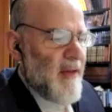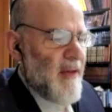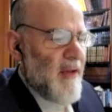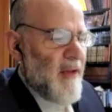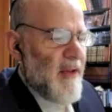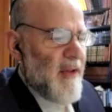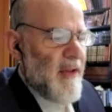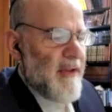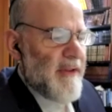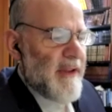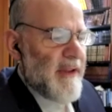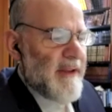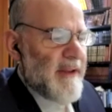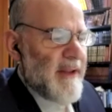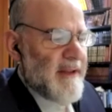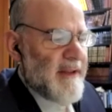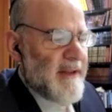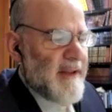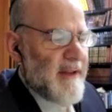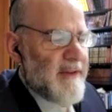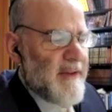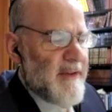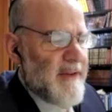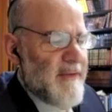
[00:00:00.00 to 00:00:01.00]
said like
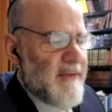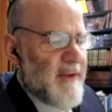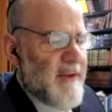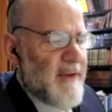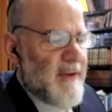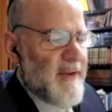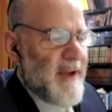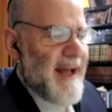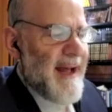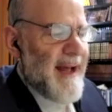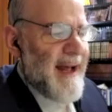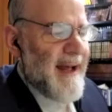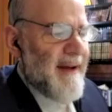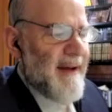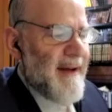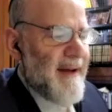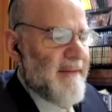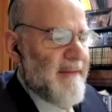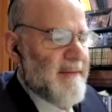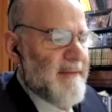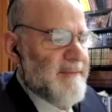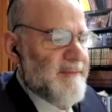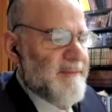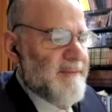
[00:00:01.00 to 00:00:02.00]
this: if you have
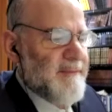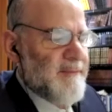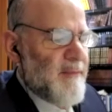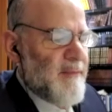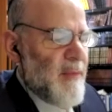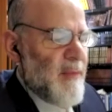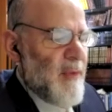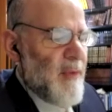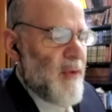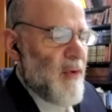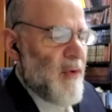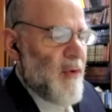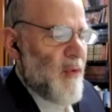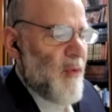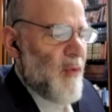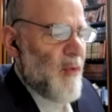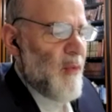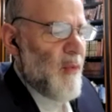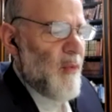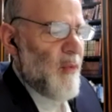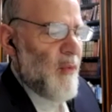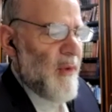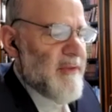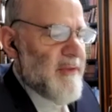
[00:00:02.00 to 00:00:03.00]

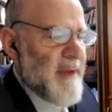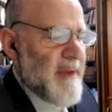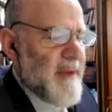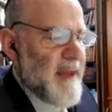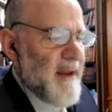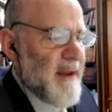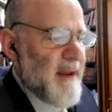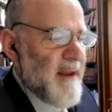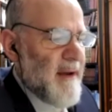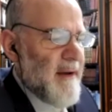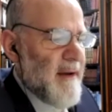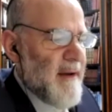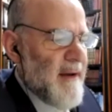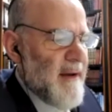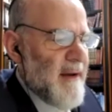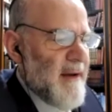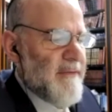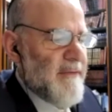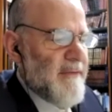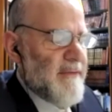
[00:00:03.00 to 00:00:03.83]
wicks made of